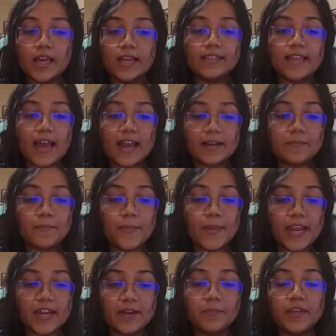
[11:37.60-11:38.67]
that
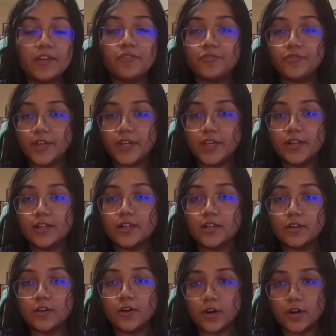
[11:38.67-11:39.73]
made me feel
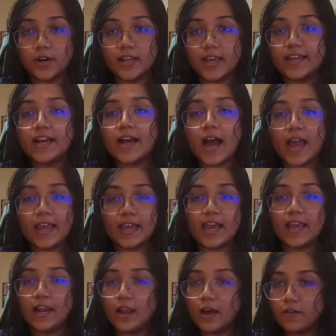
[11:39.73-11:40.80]
good. Like I,
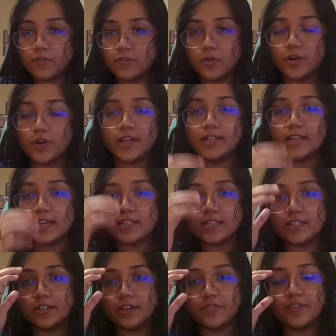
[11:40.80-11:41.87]
I love coding, that's
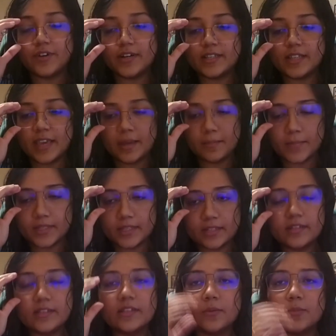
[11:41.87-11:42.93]
a different thing, but
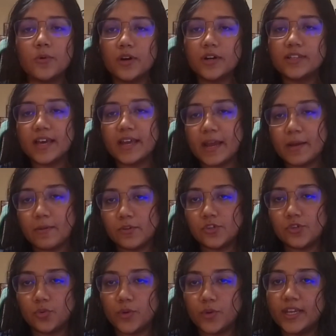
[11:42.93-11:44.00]
the work that I was
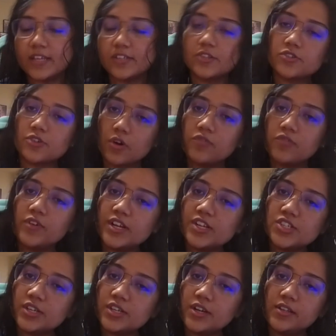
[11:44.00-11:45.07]
doing as a software
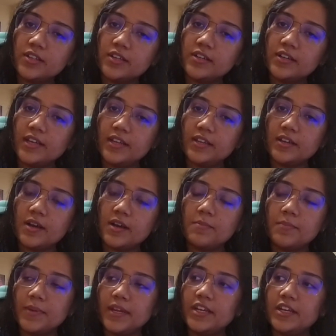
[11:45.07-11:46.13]
engineer in the
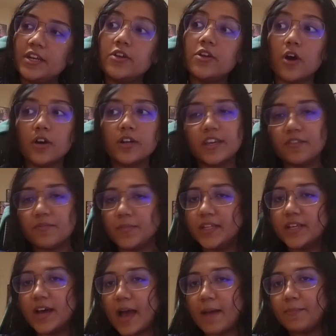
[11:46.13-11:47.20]
company did not give me
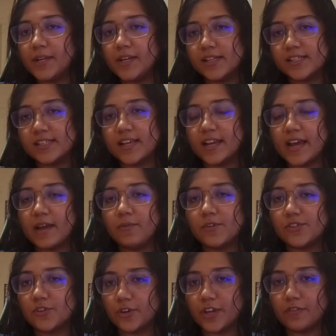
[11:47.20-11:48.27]
the happiness that I
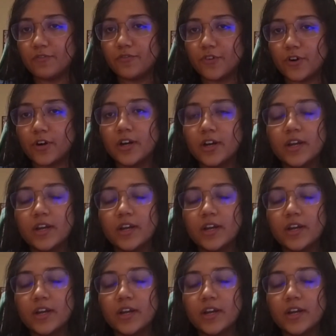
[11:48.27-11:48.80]
was looking for.